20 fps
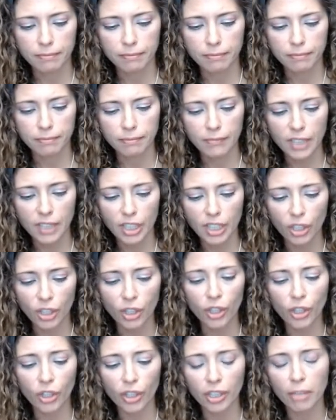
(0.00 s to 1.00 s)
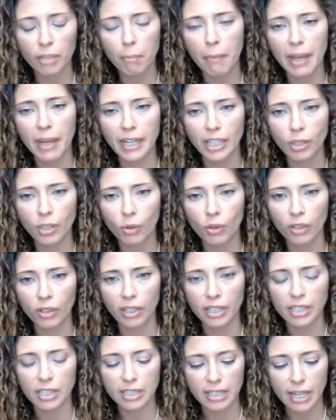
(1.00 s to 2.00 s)
can occur in many
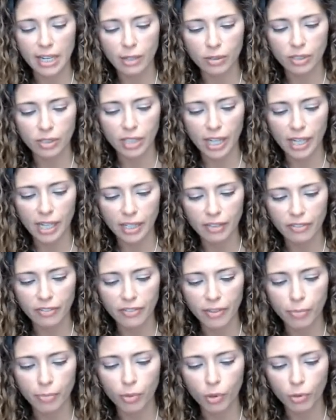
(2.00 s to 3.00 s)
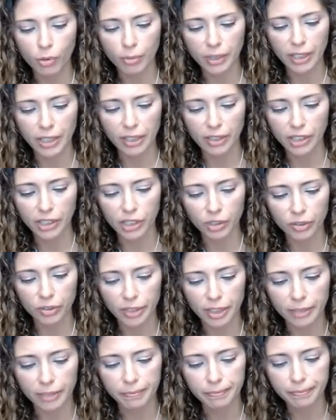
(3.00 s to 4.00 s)
organs outside of the pulmonary tree
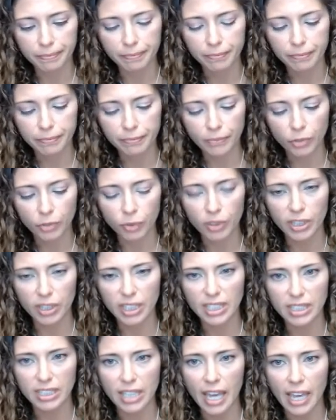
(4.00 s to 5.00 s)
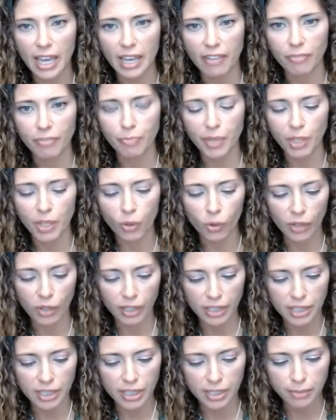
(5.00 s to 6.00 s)
with these AFB
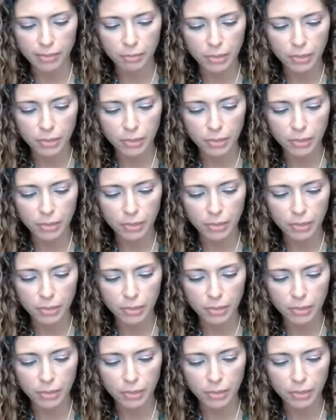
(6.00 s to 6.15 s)
organisms.